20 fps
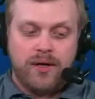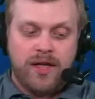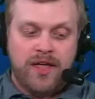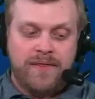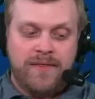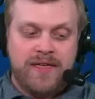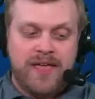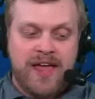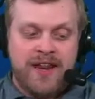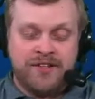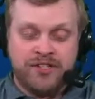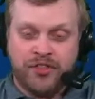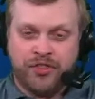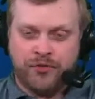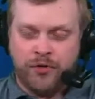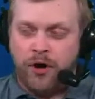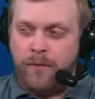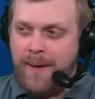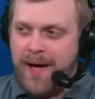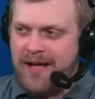In the end, he's a
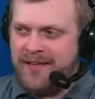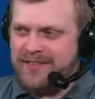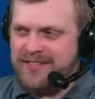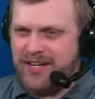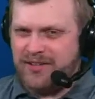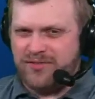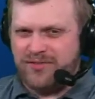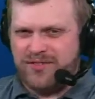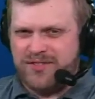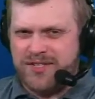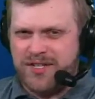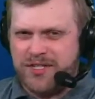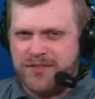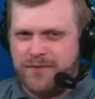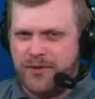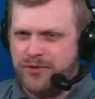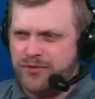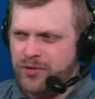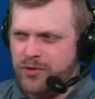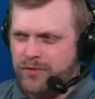throwback. He's like six
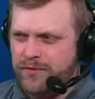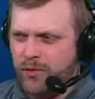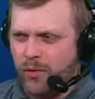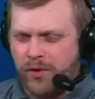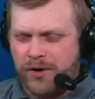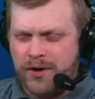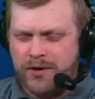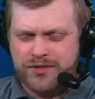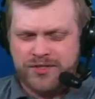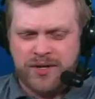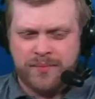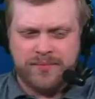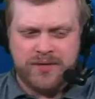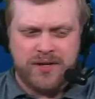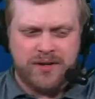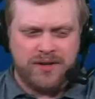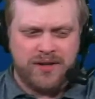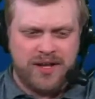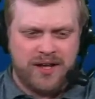foot two forty or something.